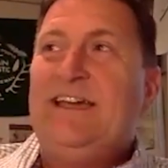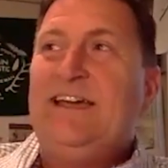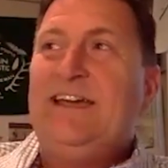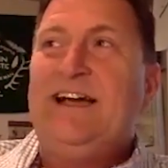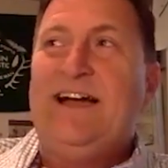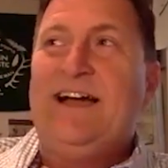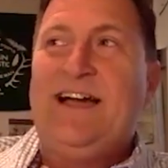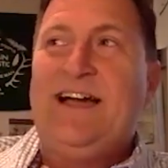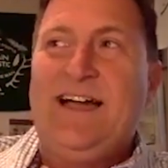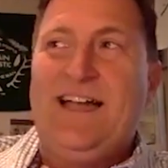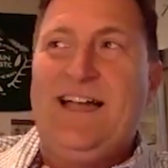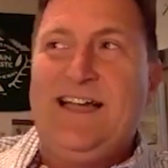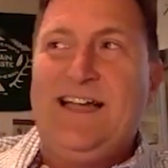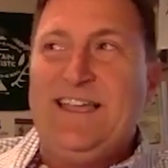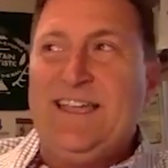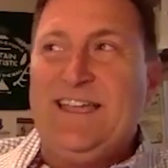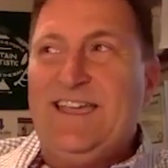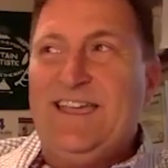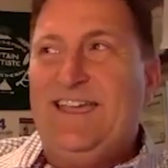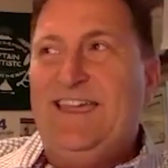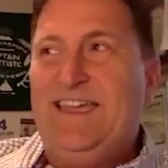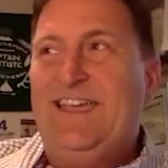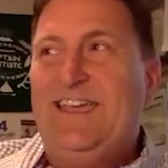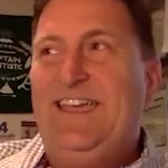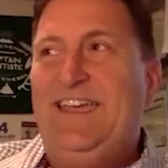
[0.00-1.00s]
Uh,
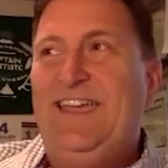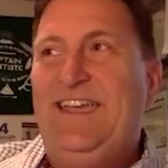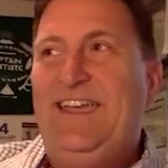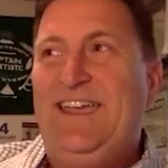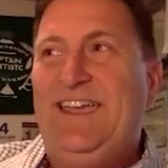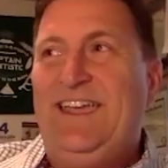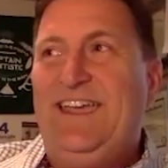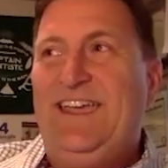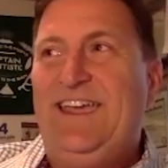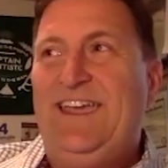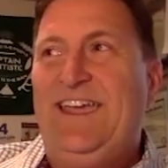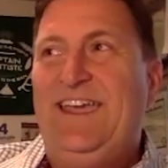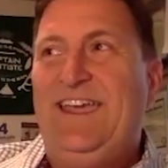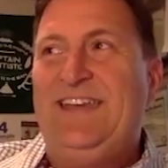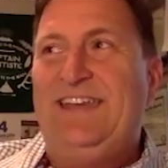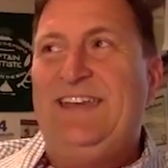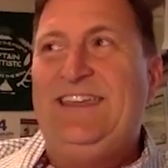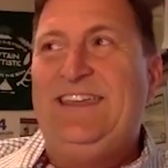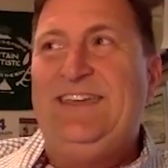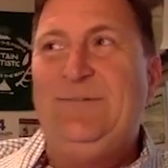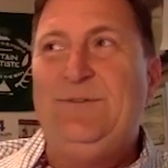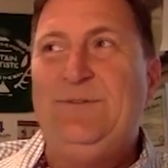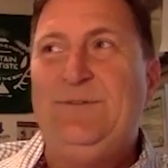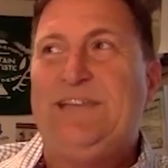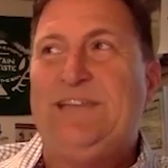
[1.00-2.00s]
and
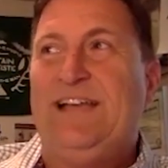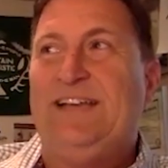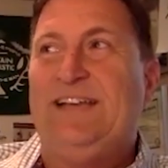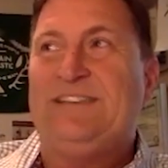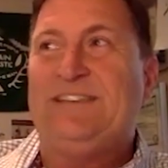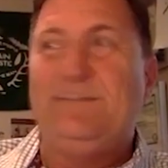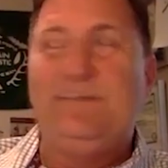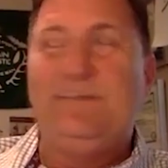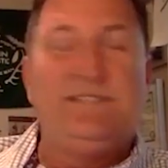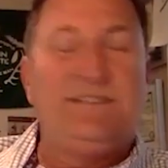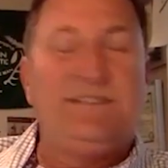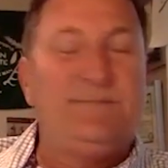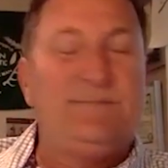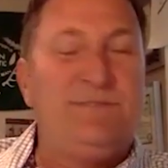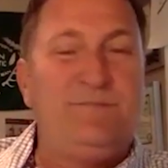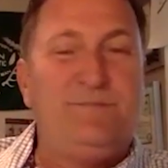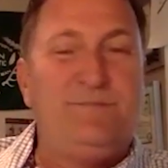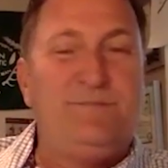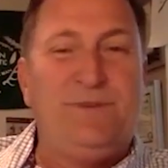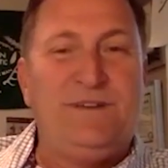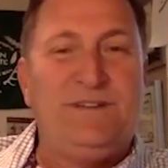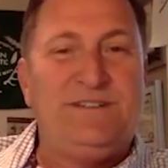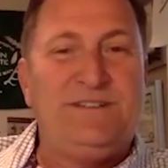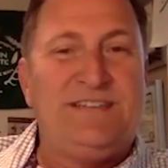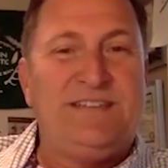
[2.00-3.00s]
he was asking me some of the
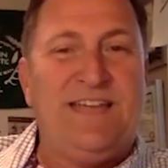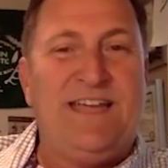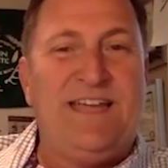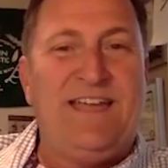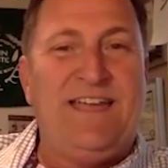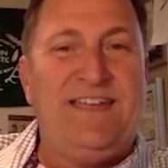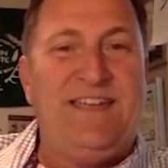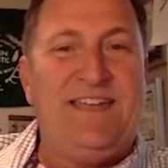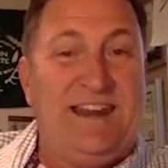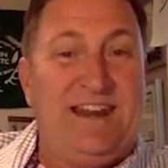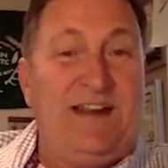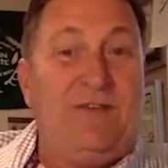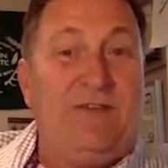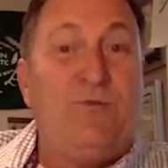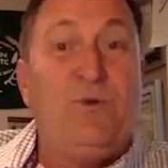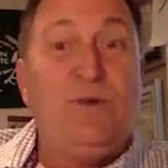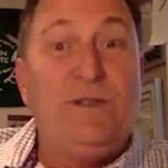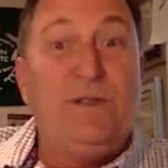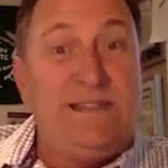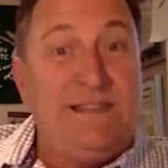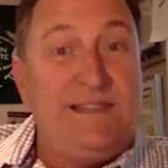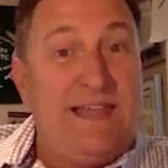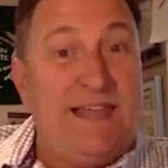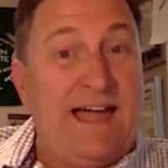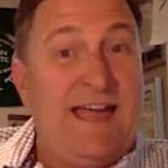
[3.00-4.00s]
books that I
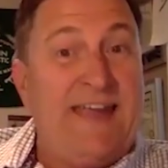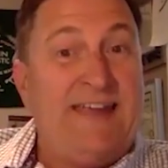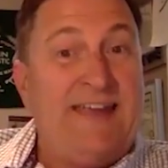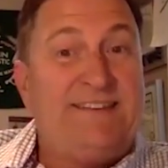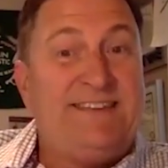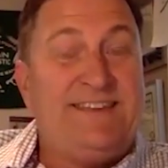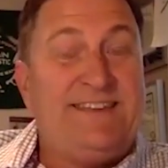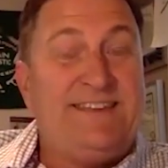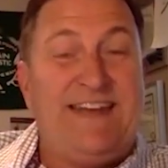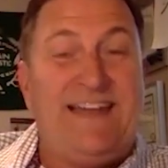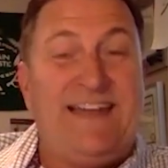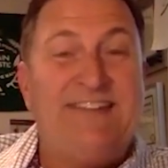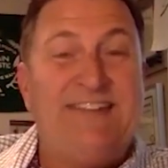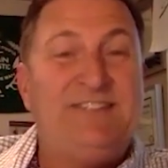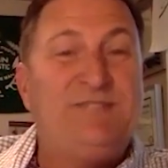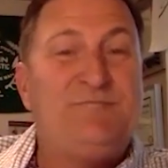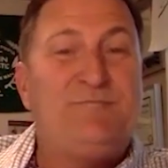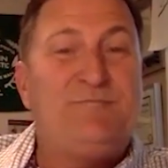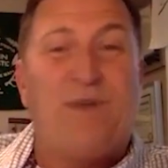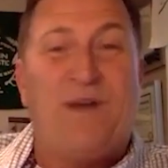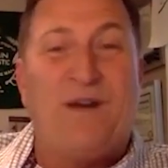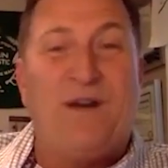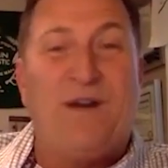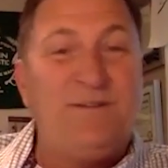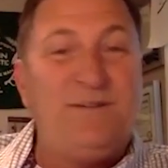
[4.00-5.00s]
really liked, and I
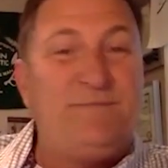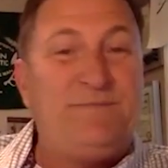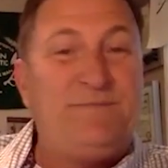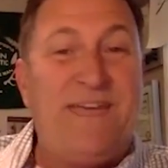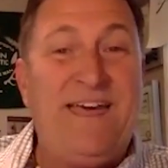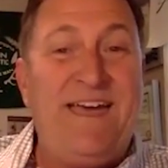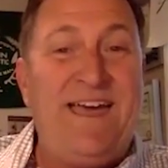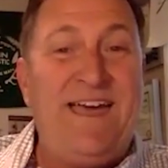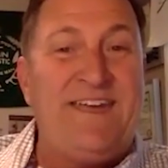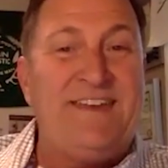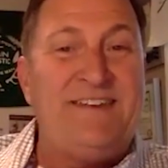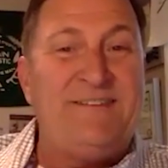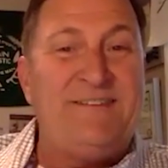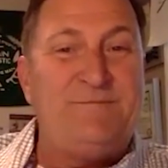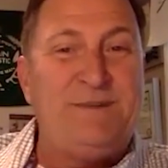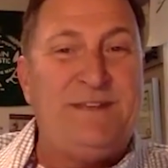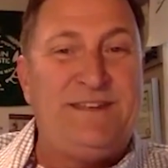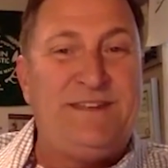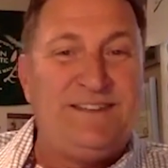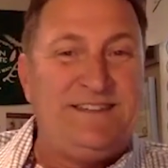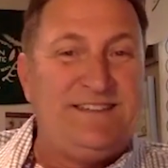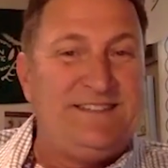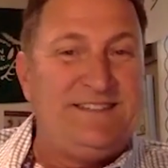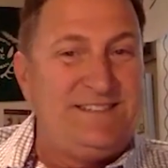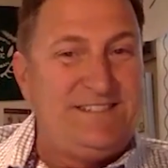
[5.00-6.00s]
just brought up that
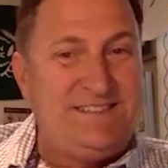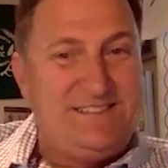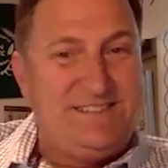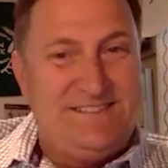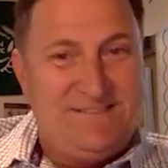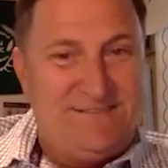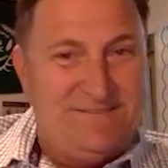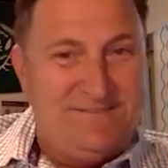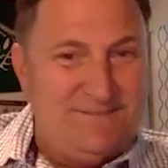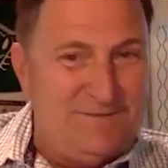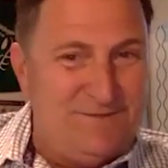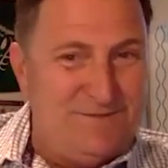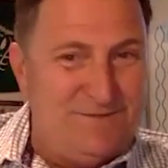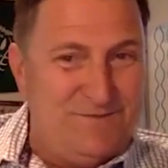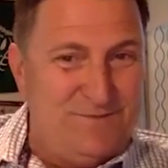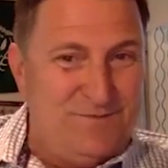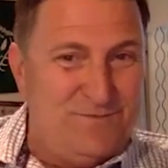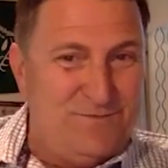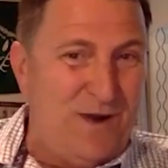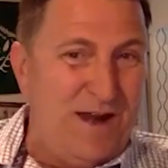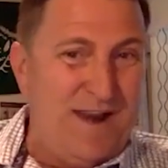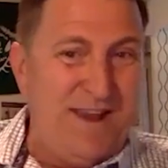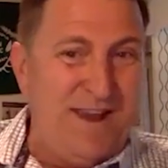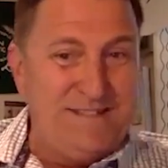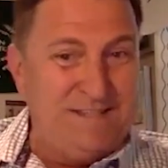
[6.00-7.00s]
because
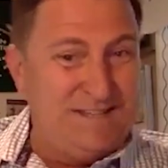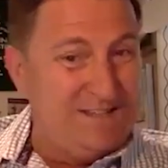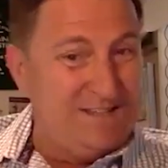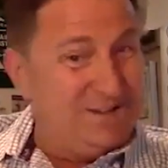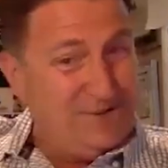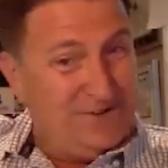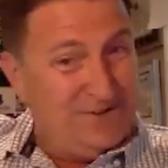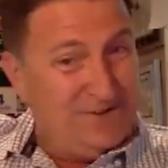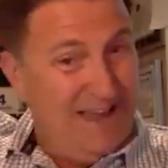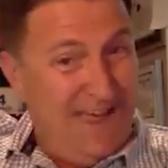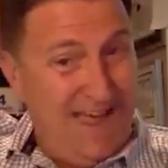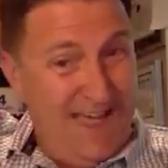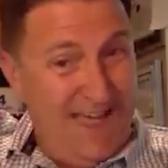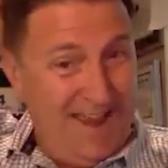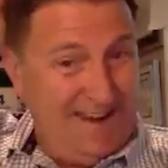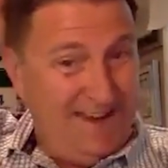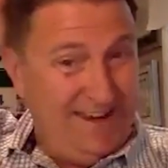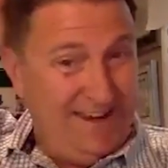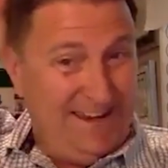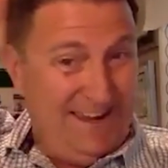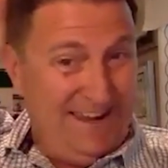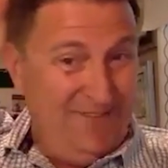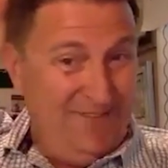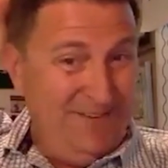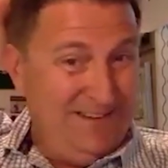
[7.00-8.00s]
Rancid, your dad
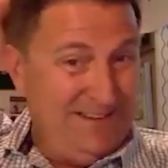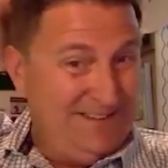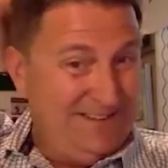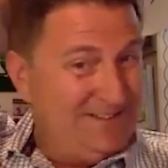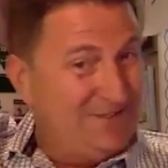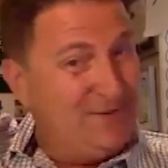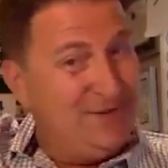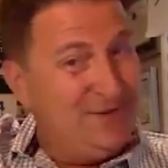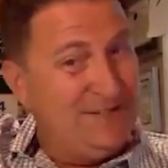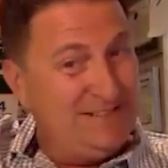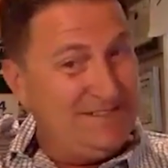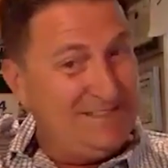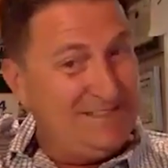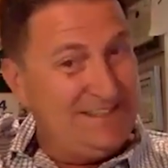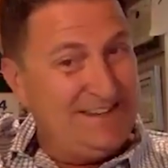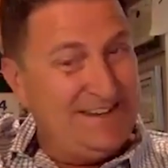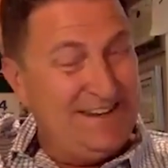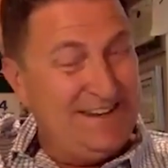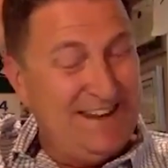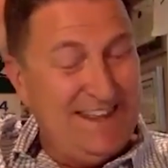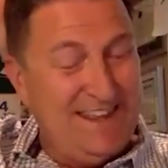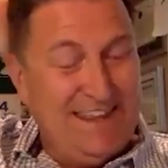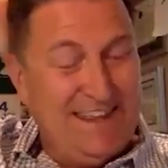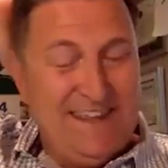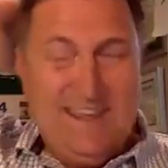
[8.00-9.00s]
had given it to us,
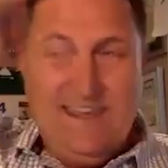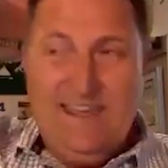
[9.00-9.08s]
and